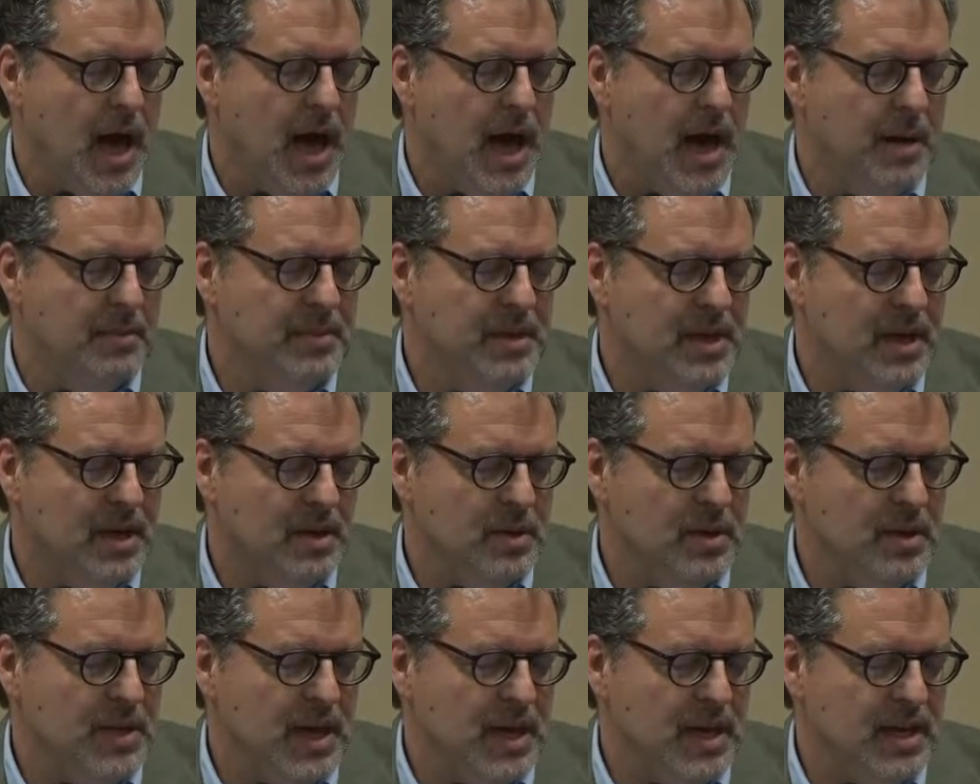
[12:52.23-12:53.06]
The
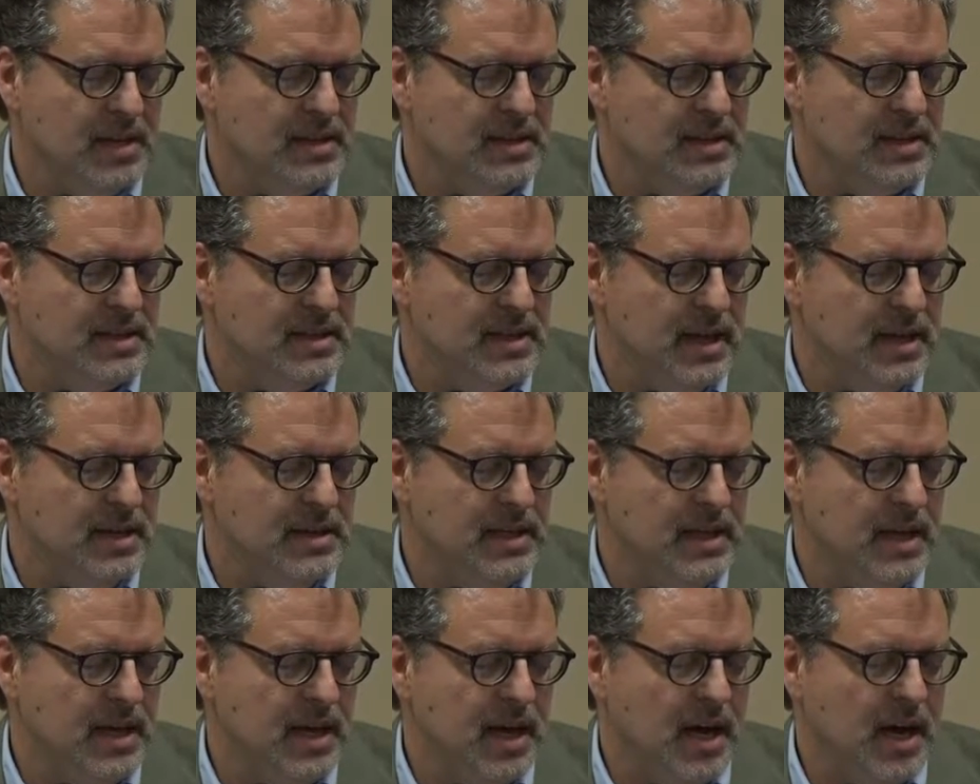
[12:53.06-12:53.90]
other thing is this
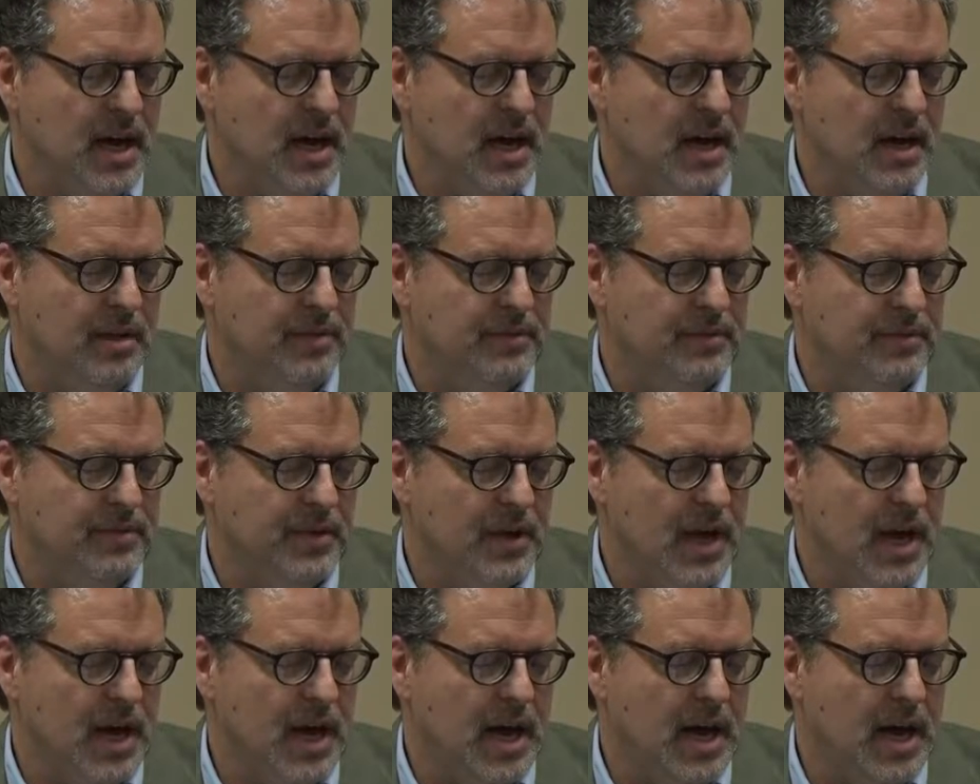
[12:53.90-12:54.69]
idea of